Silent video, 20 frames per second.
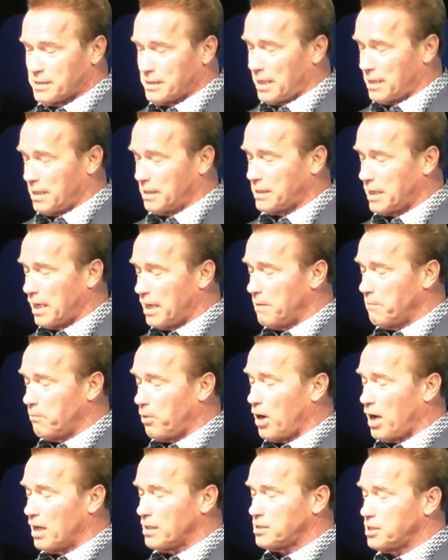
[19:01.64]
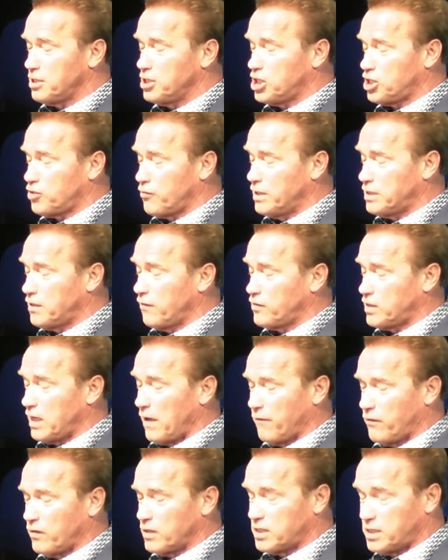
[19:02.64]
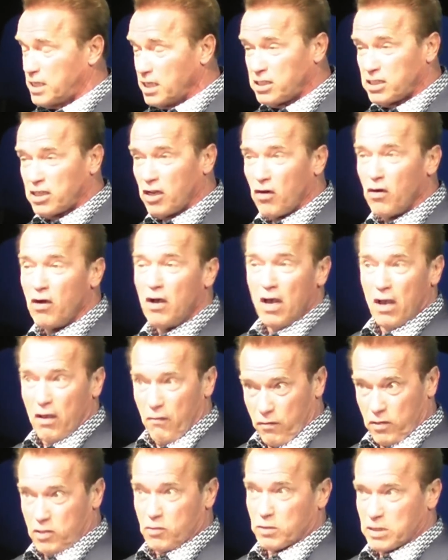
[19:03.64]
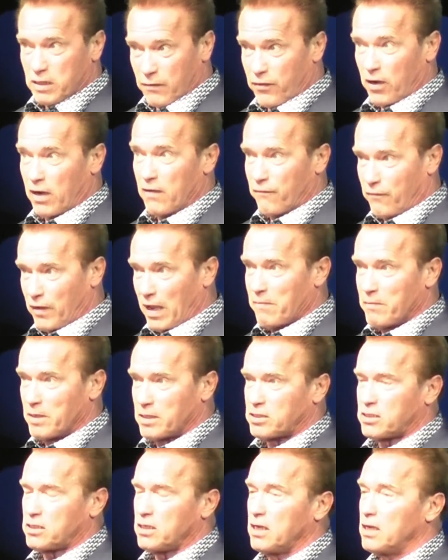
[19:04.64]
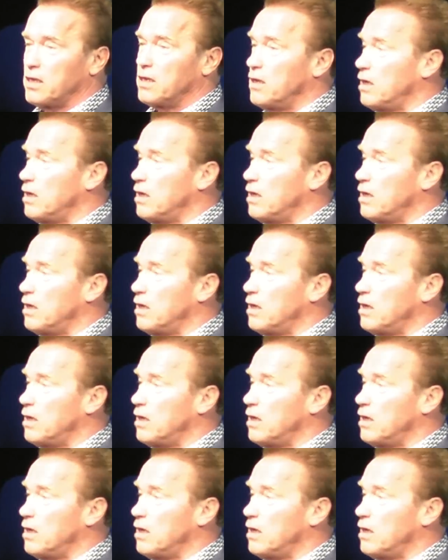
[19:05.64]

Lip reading: I started getting parts in Streets of San Francisco, which was a very famous